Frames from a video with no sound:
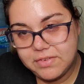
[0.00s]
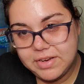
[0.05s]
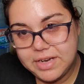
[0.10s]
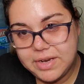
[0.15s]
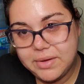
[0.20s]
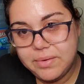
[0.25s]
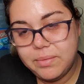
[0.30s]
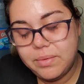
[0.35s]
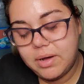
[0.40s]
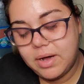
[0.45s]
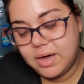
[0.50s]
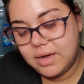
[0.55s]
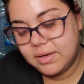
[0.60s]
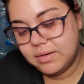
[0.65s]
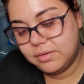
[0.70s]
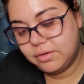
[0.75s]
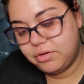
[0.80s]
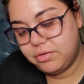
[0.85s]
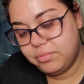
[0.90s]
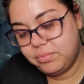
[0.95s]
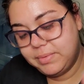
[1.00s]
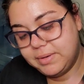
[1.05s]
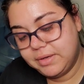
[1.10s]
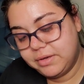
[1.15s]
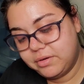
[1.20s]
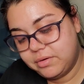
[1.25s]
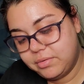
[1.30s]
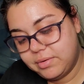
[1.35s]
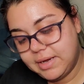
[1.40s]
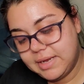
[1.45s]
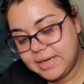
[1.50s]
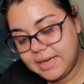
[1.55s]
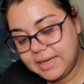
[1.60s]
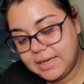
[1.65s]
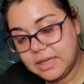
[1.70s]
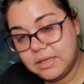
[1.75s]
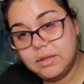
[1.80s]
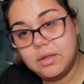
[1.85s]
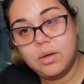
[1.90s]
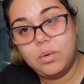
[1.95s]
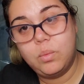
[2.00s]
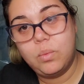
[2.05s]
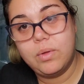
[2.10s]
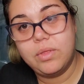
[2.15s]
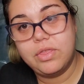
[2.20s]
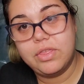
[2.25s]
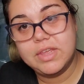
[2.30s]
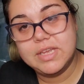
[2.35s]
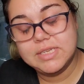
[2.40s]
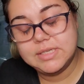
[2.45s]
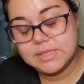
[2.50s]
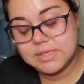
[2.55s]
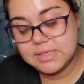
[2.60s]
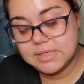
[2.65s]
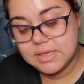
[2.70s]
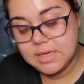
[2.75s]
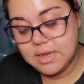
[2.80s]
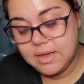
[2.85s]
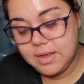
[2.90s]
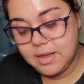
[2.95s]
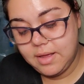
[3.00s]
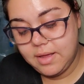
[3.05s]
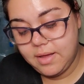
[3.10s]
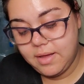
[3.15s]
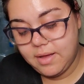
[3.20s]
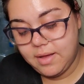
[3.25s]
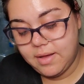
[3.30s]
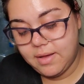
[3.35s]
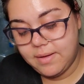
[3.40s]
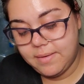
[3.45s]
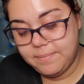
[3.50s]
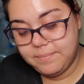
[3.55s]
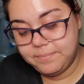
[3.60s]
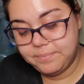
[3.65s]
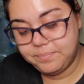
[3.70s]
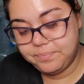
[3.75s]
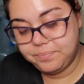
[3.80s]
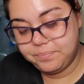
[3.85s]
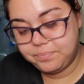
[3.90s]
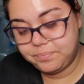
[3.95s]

video on creating a look with this palette.